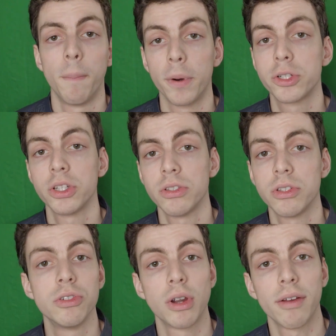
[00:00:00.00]

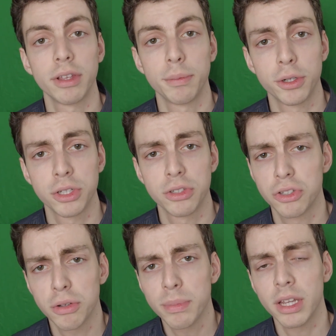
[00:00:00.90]
Merchants and traveling
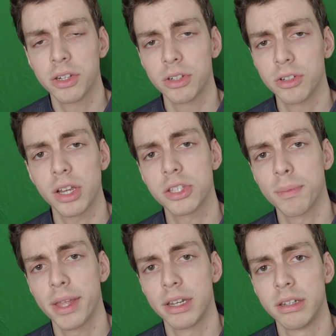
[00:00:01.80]
merchants shouldn't be
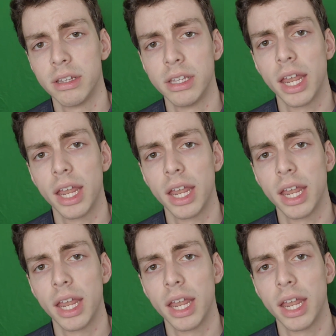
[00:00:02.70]
underestimated